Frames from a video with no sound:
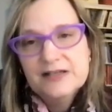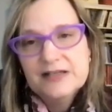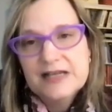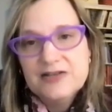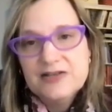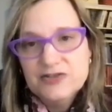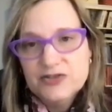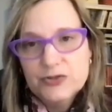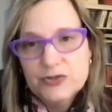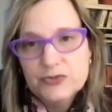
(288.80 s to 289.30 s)

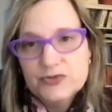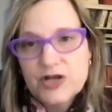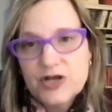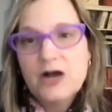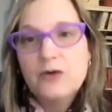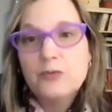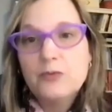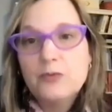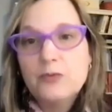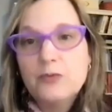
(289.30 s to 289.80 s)
in
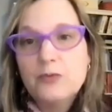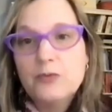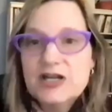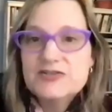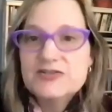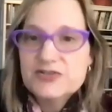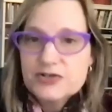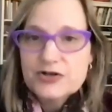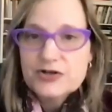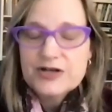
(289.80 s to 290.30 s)
Utah, which
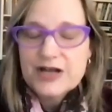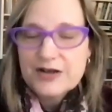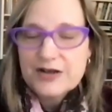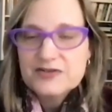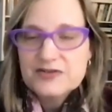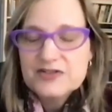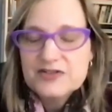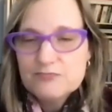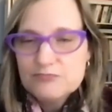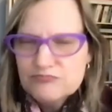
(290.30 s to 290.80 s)
does turn out
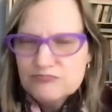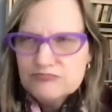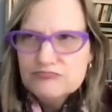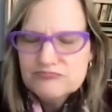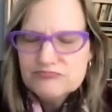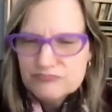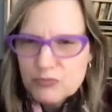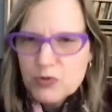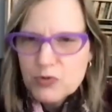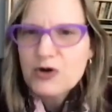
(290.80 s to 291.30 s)

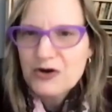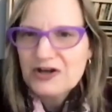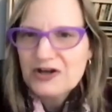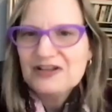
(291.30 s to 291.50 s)
more